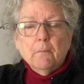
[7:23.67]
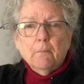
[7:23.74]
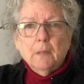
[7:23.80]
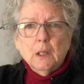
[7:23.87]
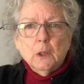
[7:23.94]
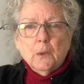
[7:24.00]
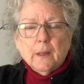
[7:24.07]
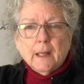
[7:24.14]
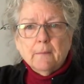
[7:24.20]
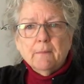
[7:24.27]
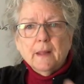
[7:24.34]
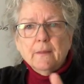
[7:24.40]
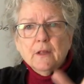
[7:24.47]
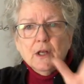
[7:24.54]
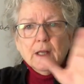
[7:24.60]
bologna,
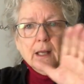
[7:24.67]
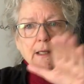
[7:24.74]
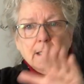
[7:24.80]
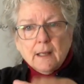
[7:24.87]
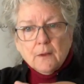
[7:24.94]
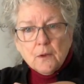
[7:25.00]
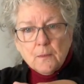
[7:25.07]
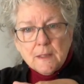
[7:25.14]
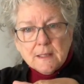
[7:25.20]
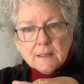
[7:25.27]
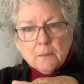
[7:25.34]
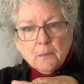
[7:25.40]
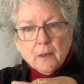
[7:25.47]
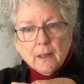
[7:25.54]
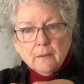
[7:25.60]
and then you got another piece
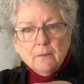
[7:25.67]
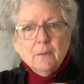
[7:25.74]
of bread.